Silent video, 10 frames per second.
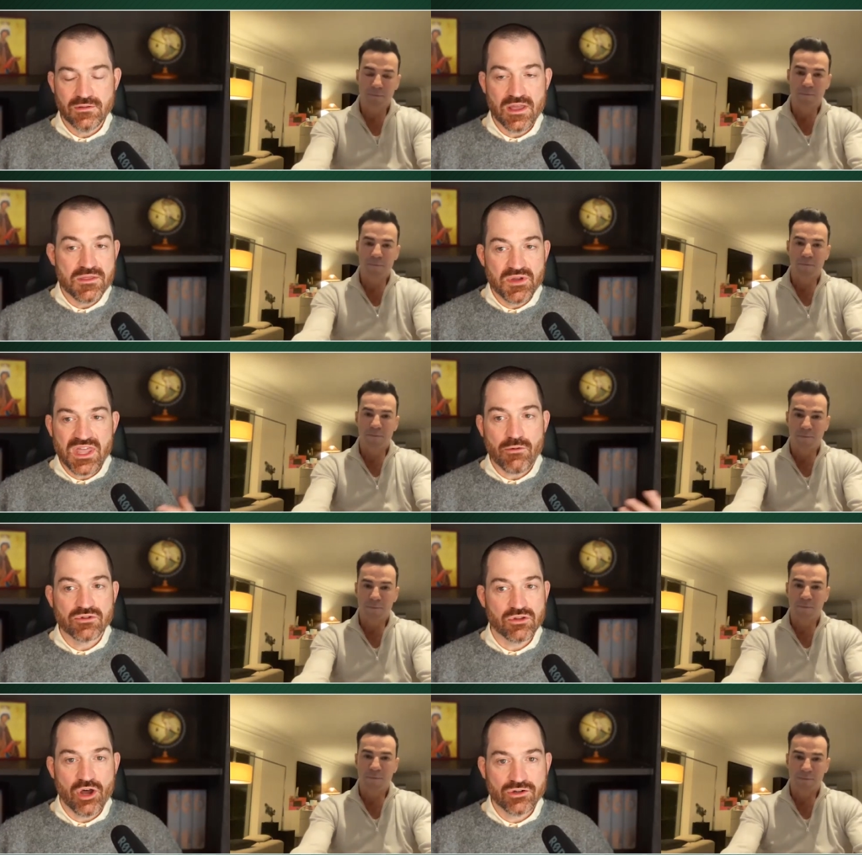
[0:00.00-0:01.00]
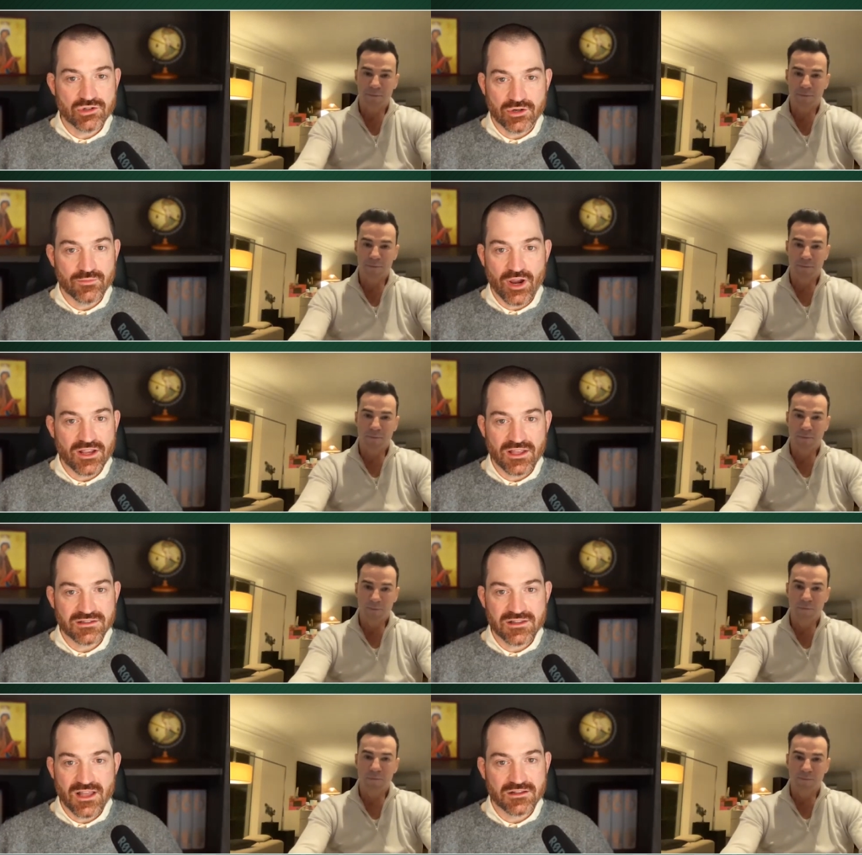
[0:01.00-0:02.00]
Speaker 1: It, but that was long term, right?
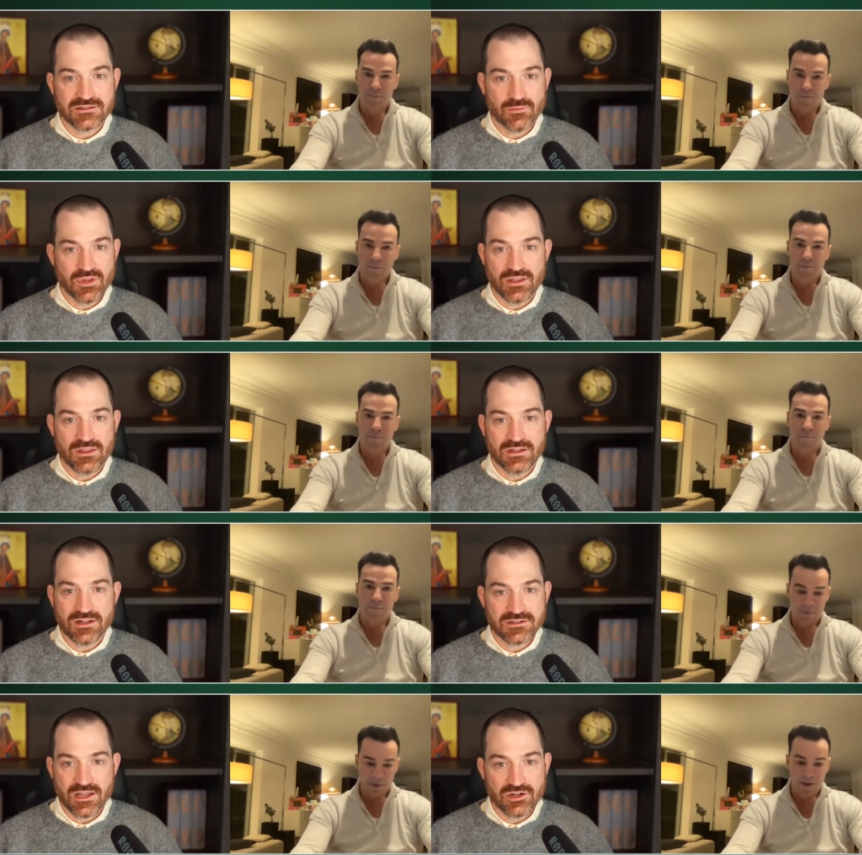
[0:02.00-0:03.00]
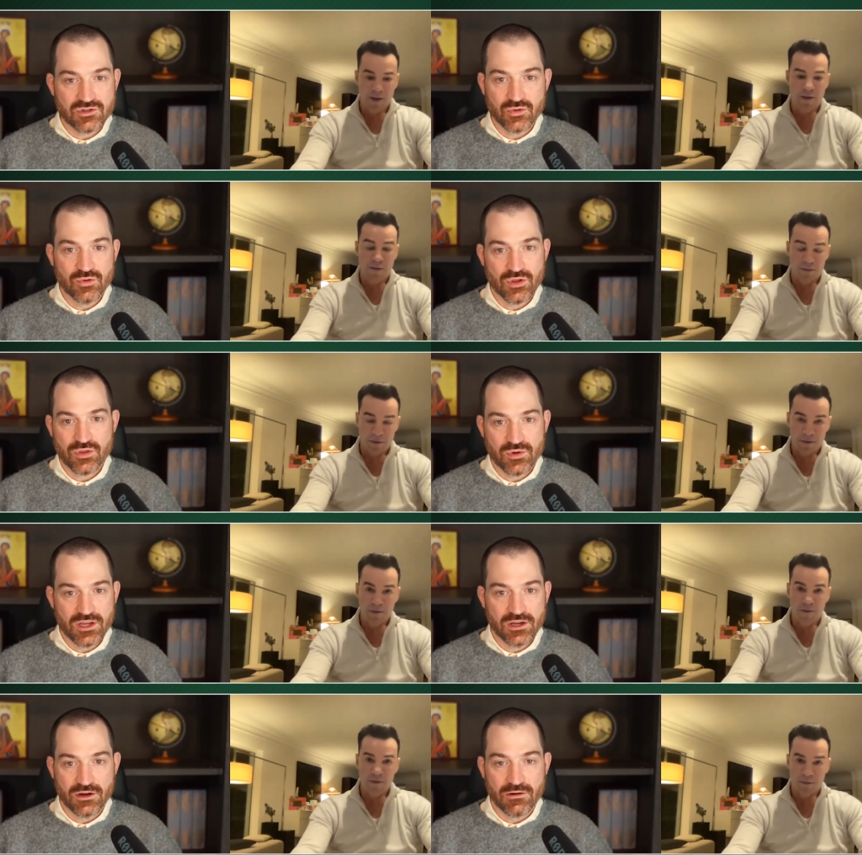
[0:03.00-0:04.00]
That's not something that that's not a two or three
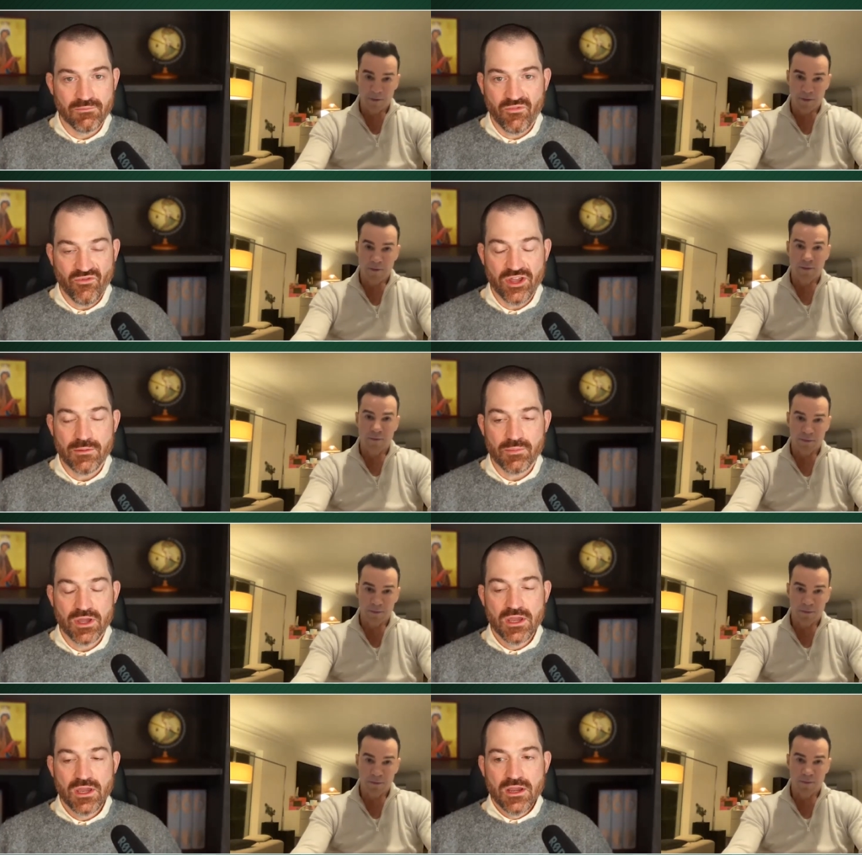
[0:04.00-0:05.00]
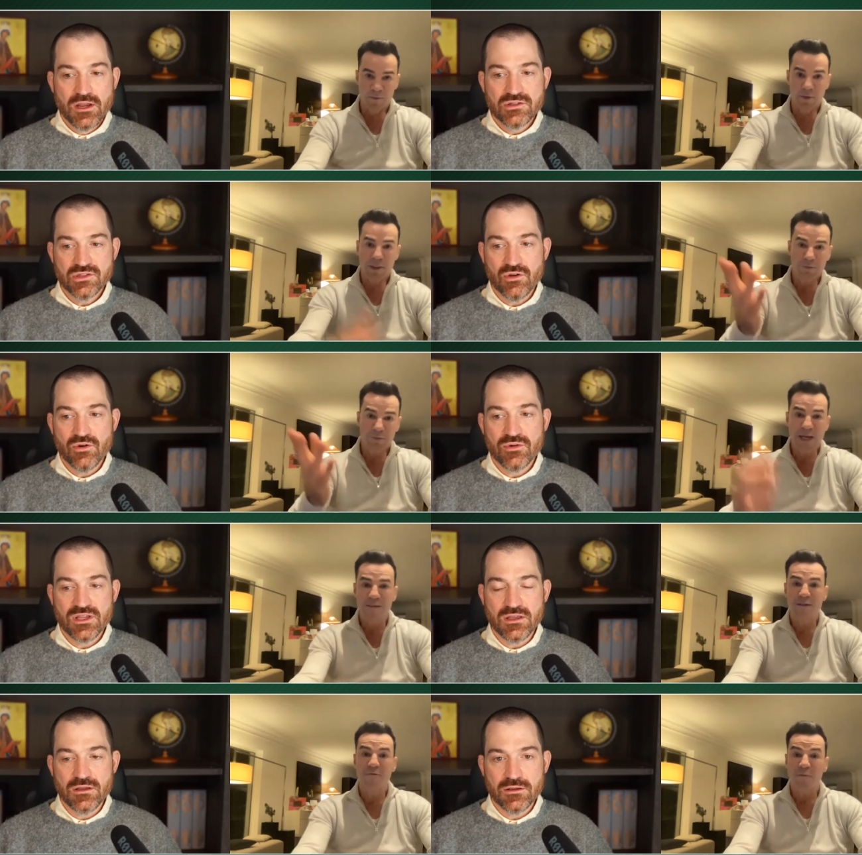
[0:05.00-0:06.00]
year flip. So
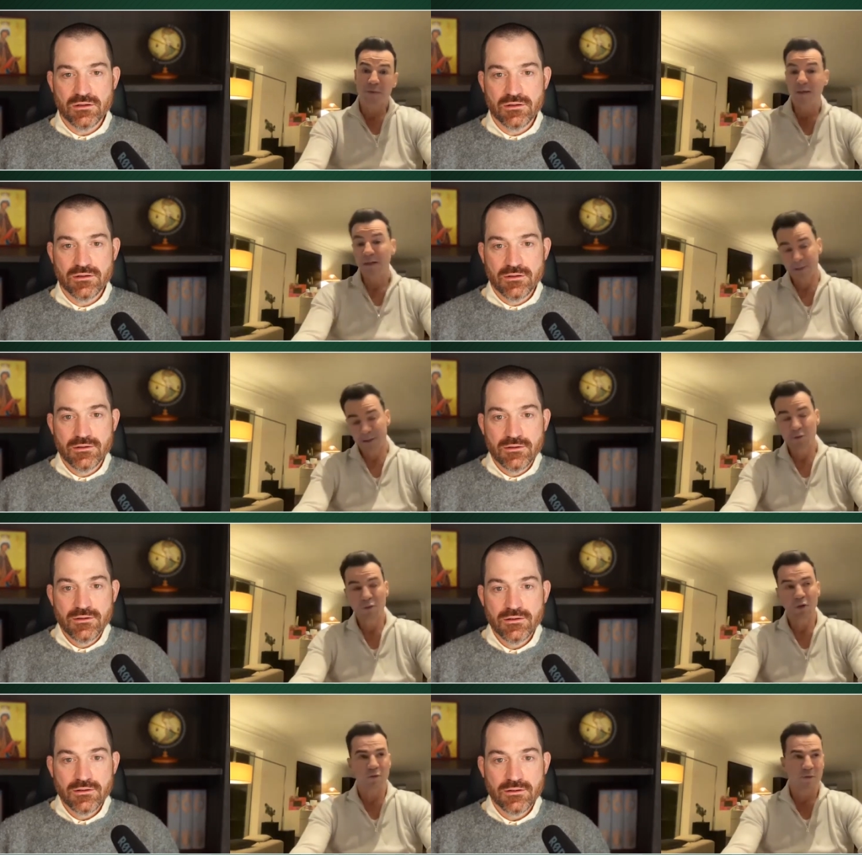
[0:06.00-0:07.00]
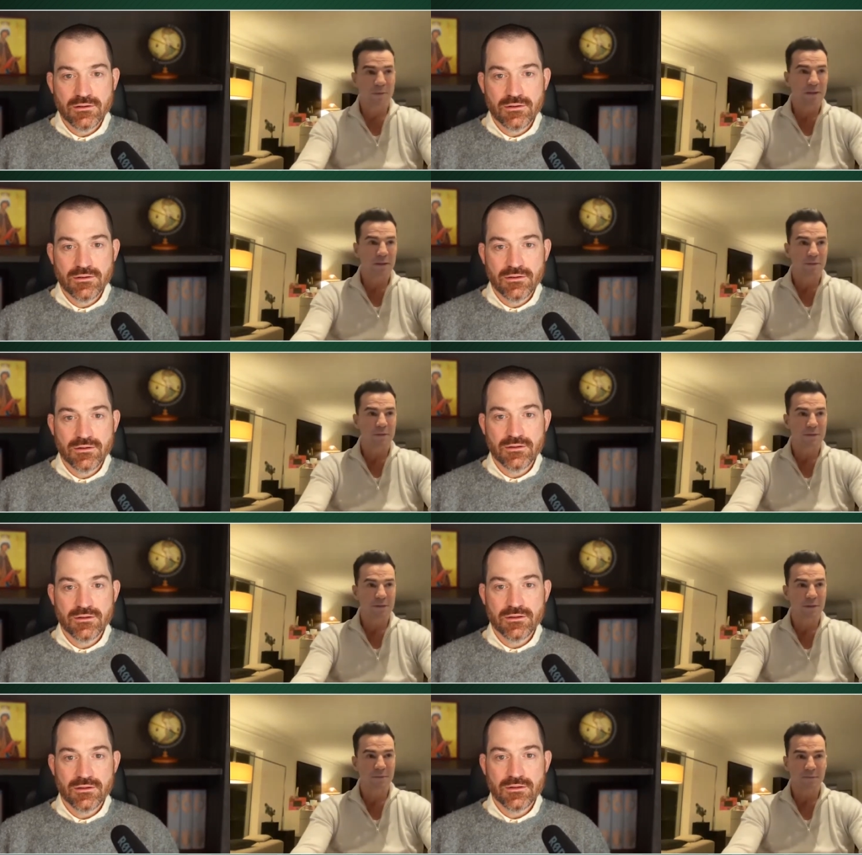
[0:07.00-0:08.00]
was
Speaker 2: many years, as you know. I mean, it was
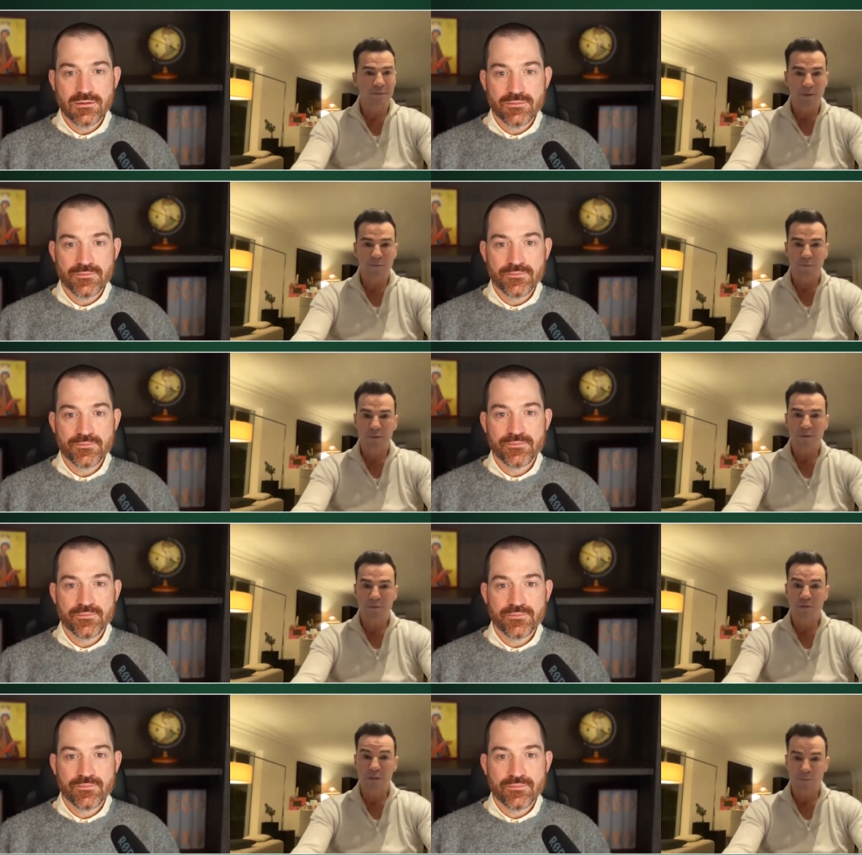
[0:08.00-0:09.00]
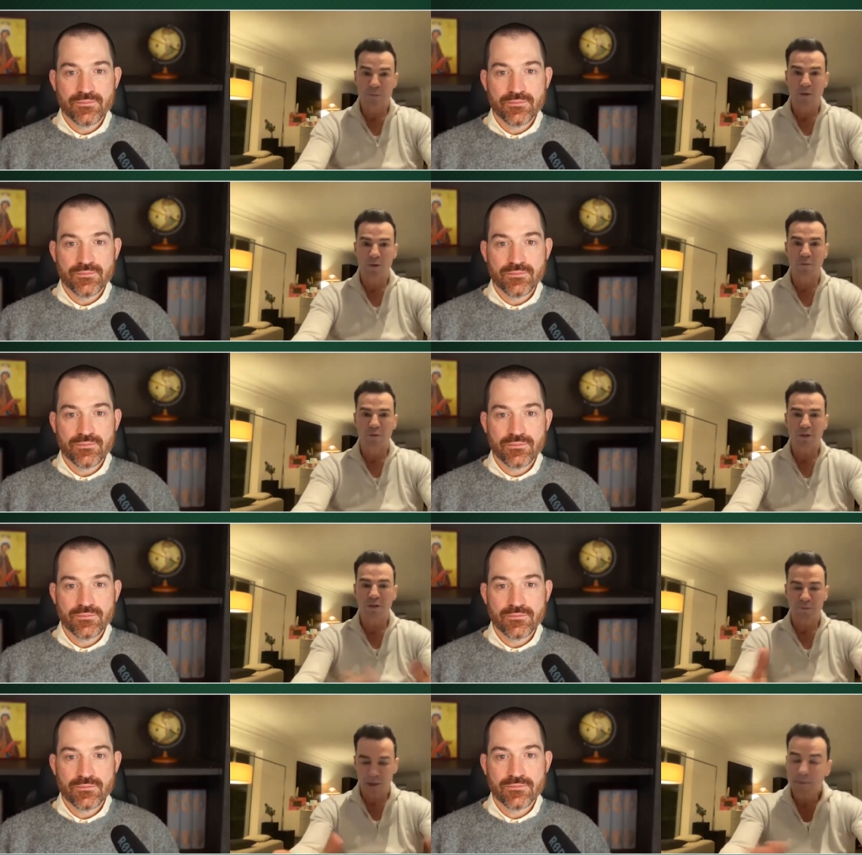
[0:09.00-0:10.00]
um, it, it was it's been a long
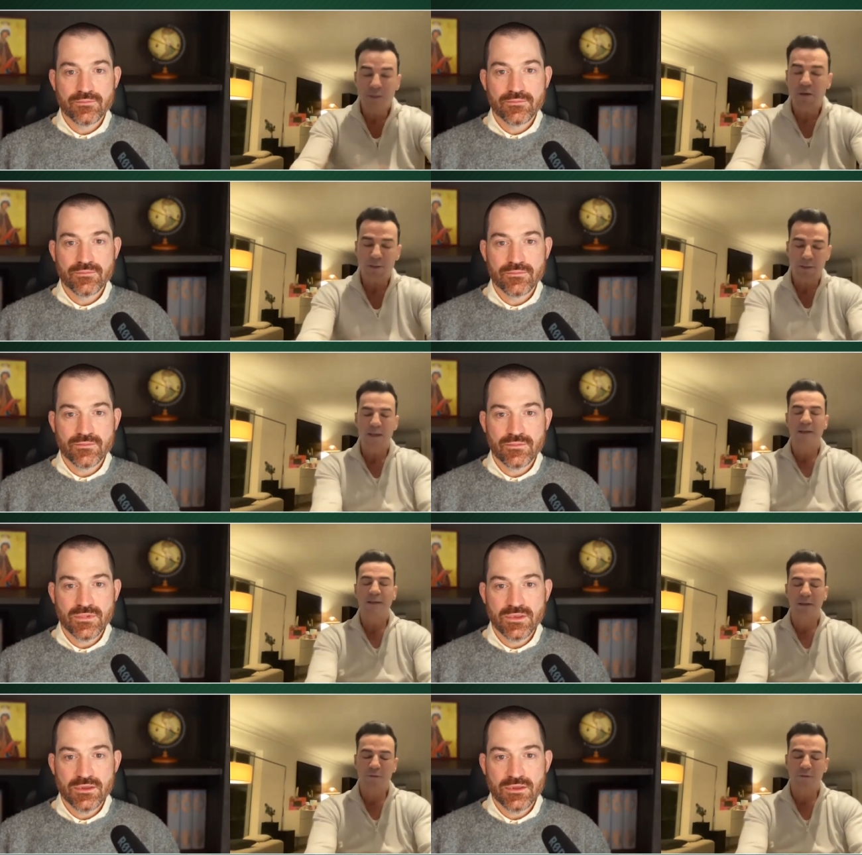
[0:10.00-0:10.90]
journey for him. Sorry, Andy, I